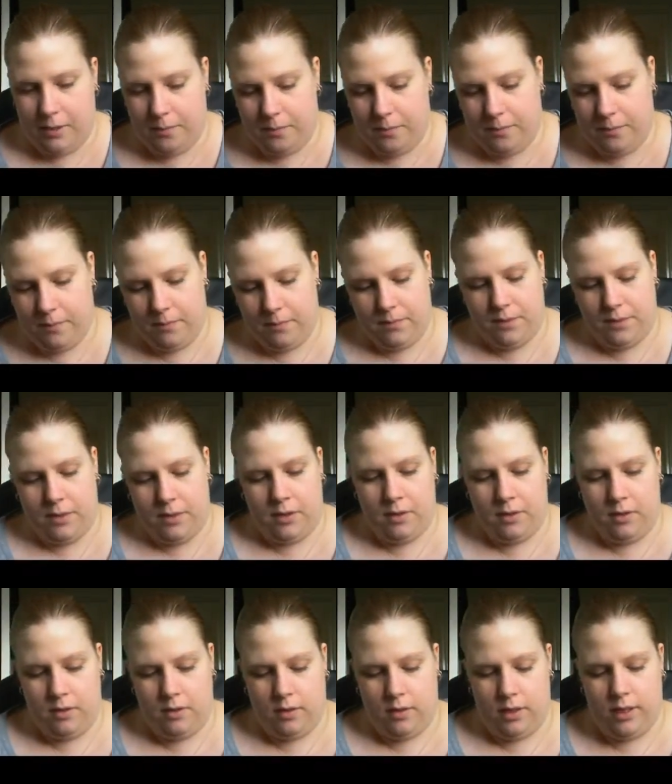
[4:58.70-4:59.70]
So
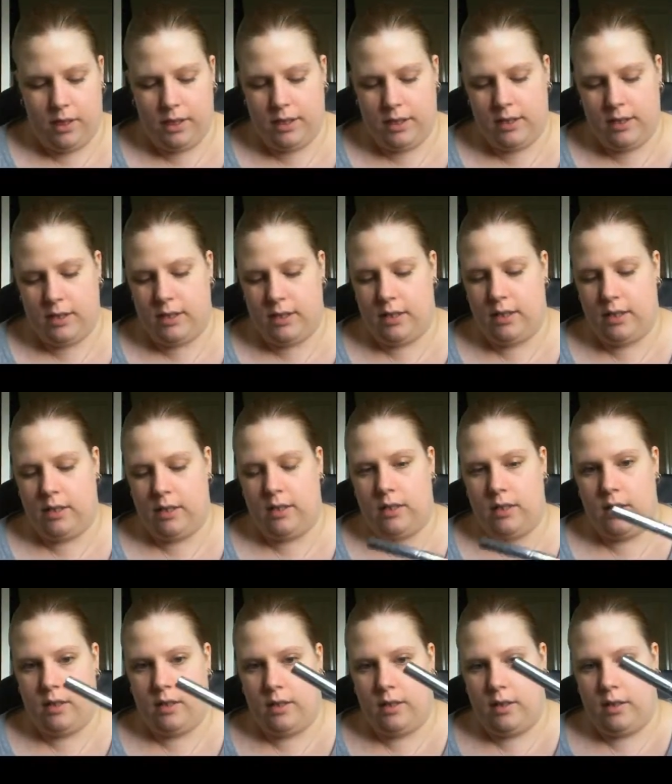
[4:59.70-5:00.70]

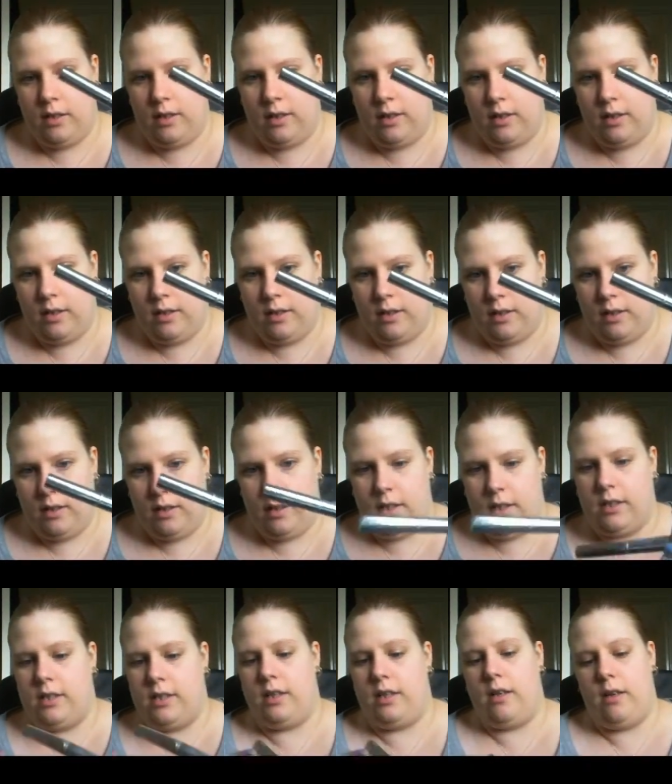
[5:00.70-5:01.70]
this
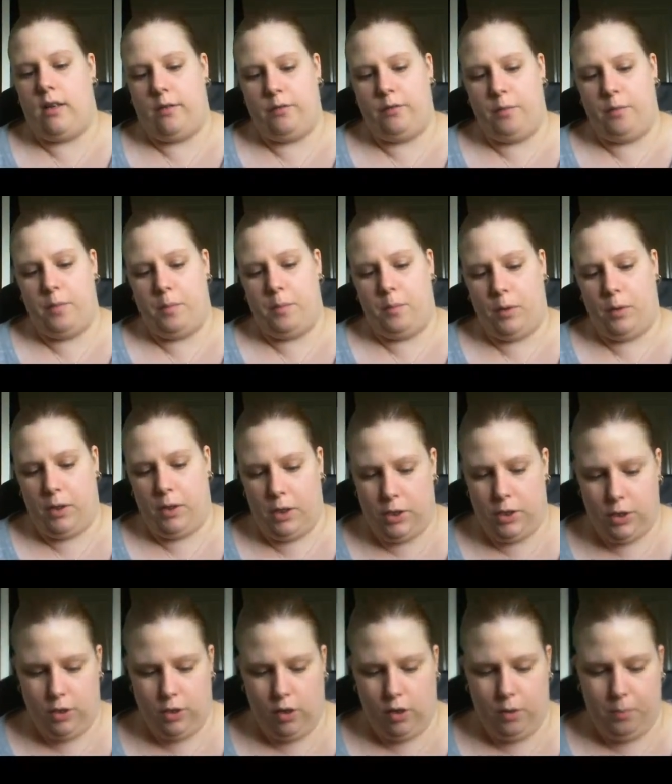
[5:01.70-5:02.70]
is
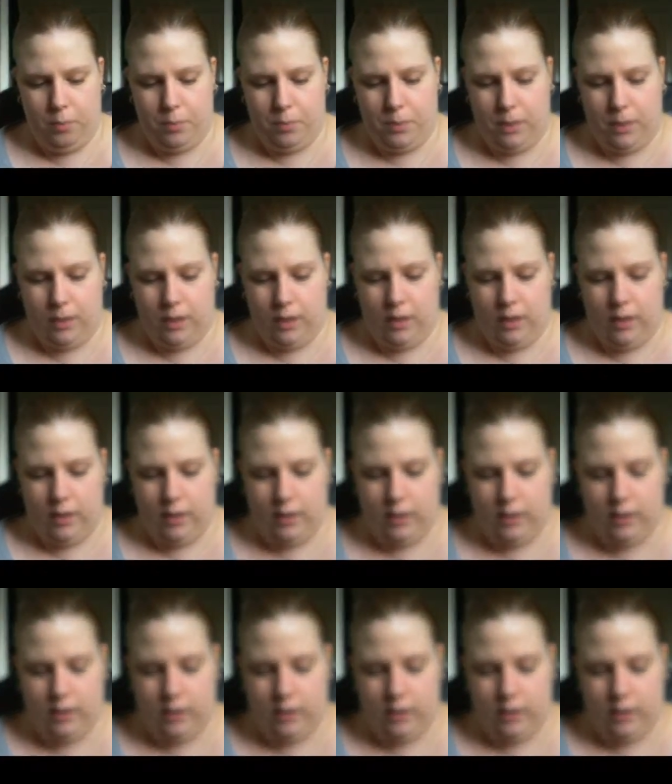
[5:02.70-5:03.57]
from the Body Shop.